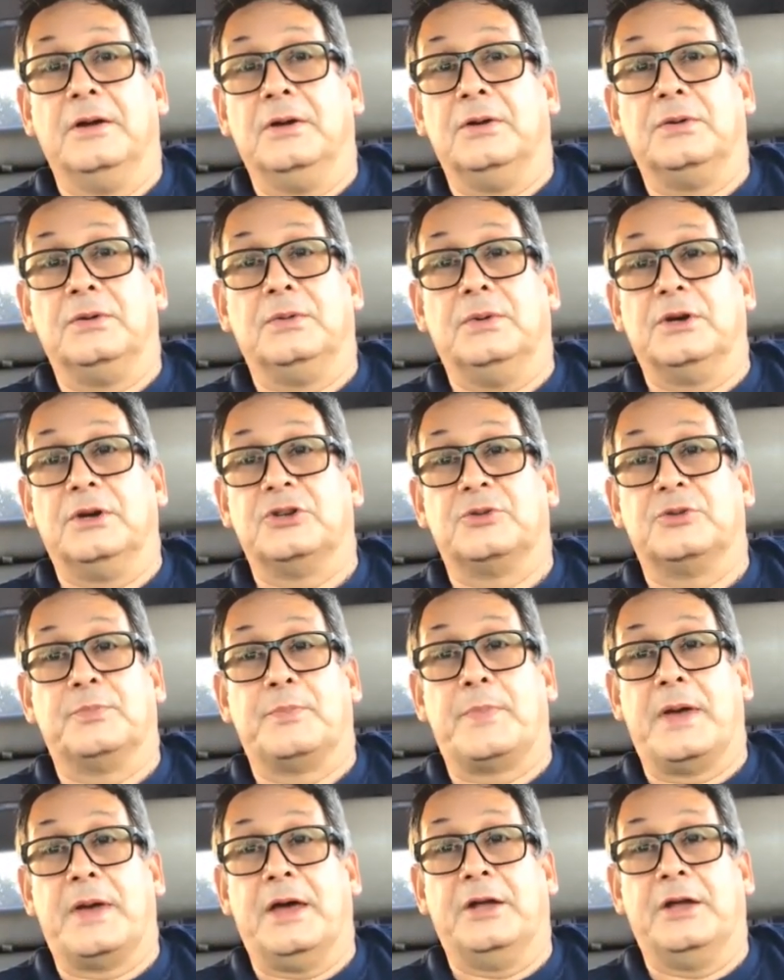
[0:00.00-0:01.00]
to
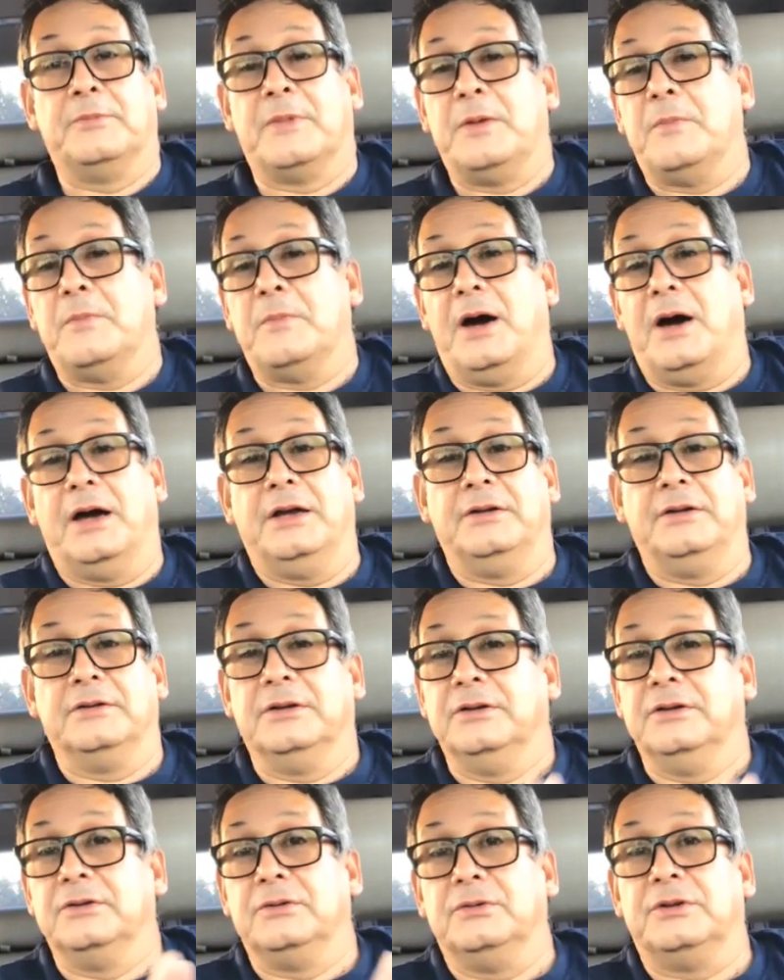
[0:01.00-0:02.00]
expand my mind,
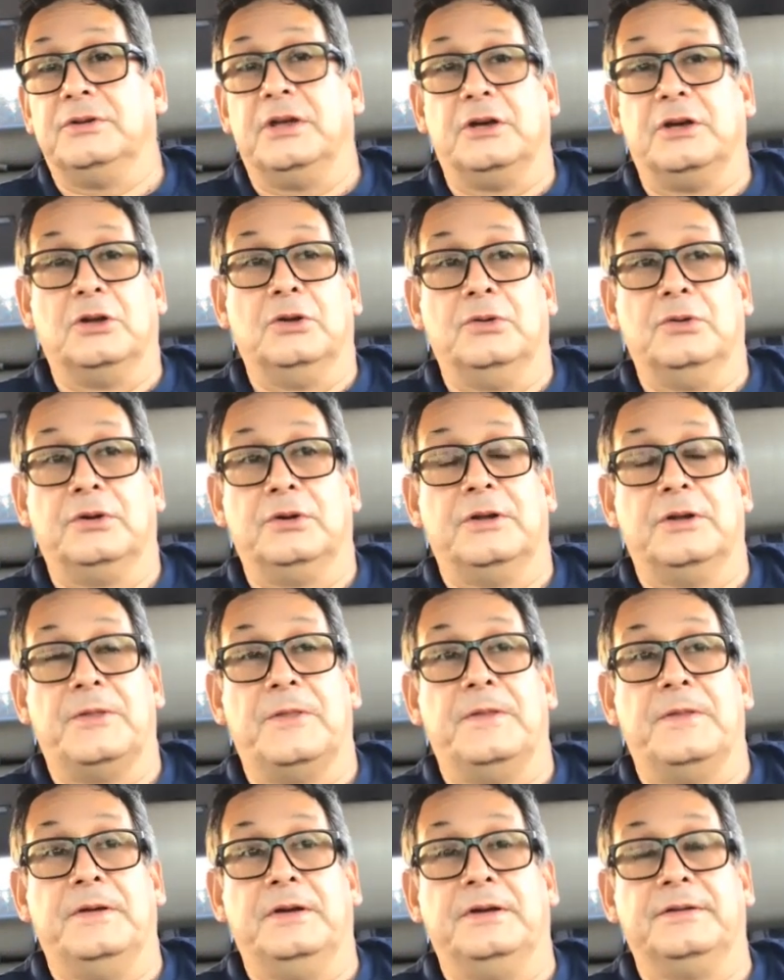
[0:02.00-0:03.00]
to take a look at
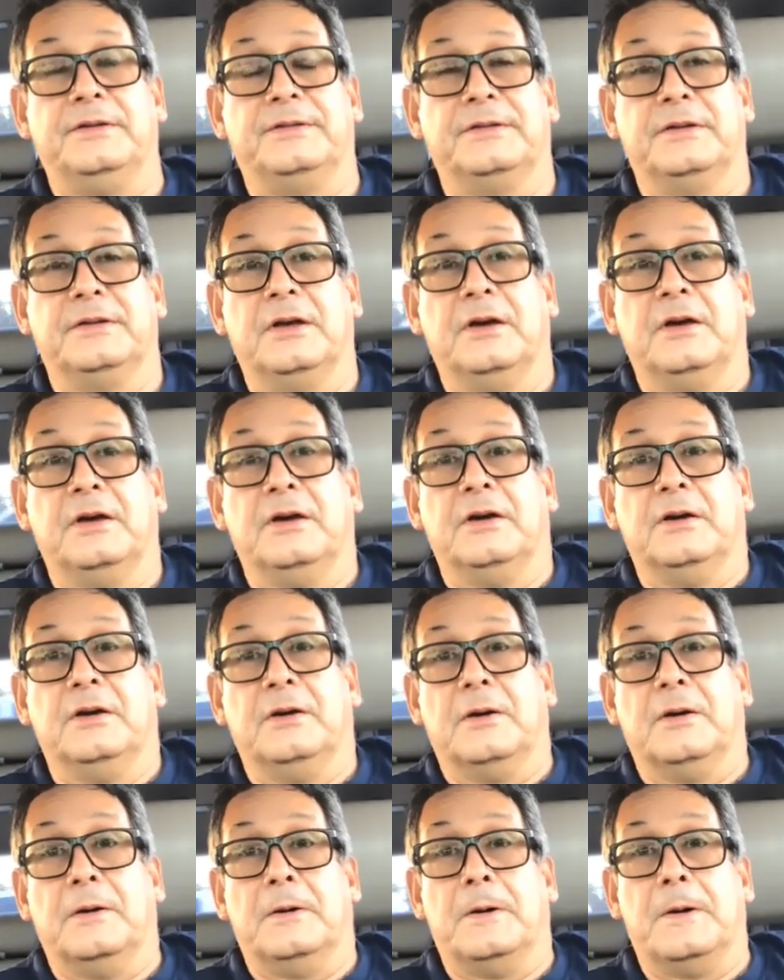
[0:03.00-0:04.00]
things
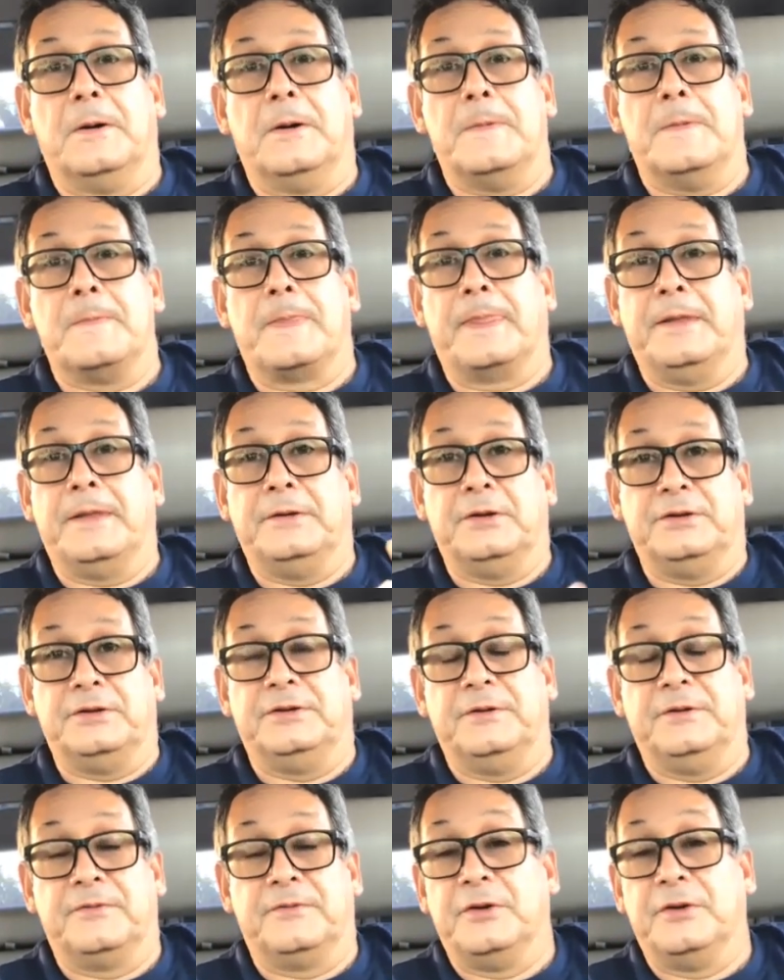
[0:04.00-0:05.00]
uh, in a
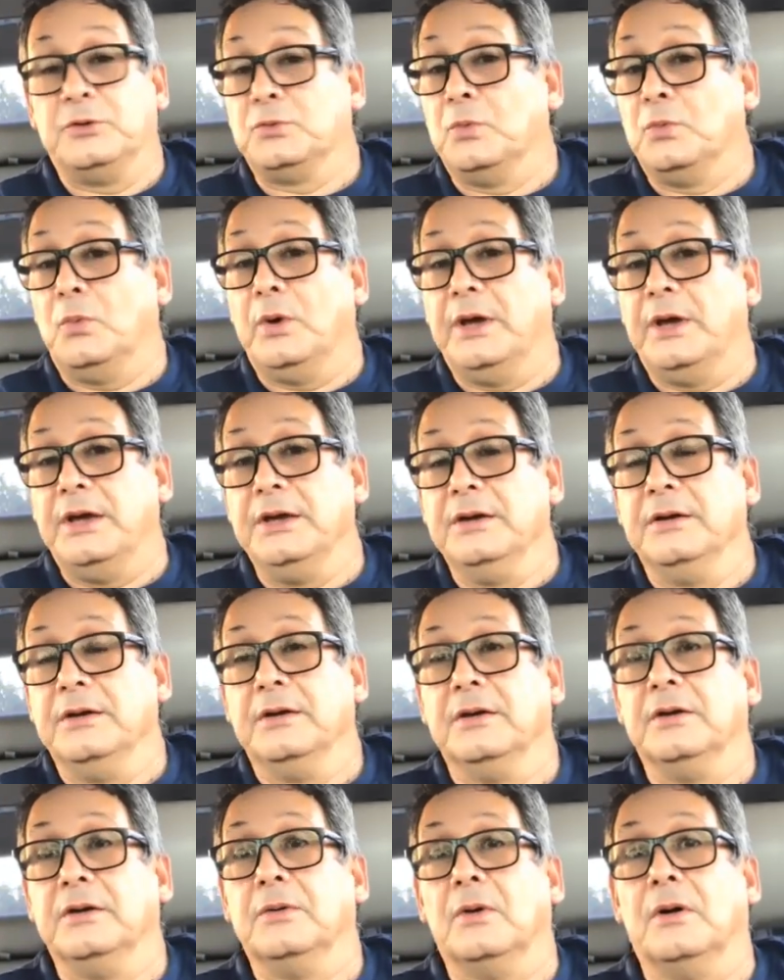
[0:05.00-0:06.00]
different way.
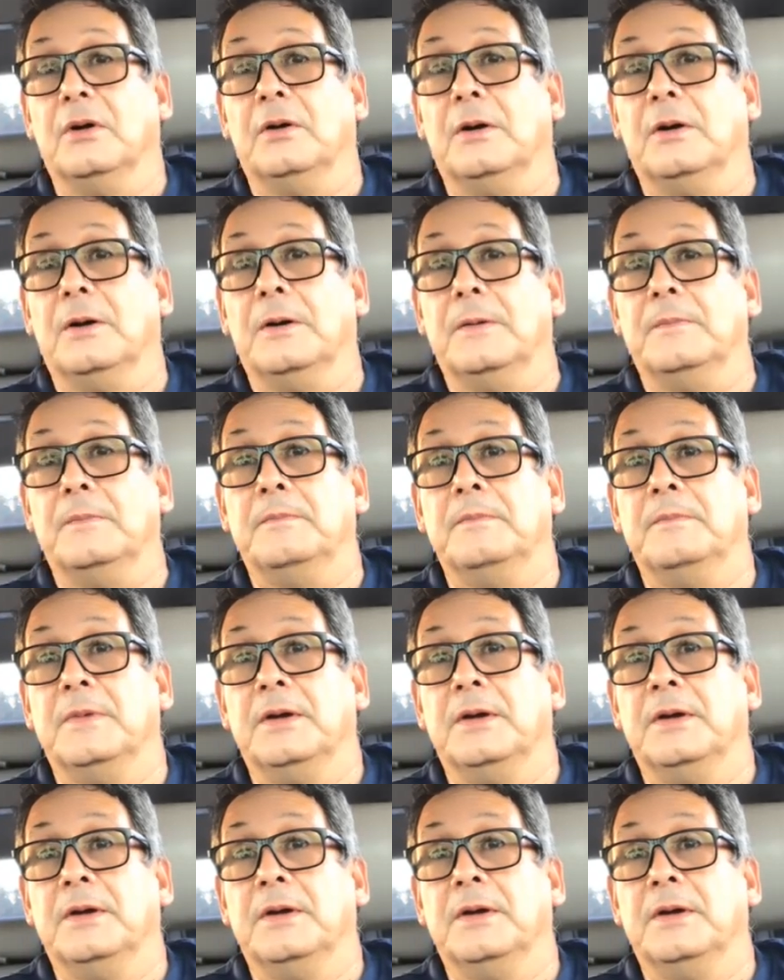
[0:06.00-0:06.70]
Um,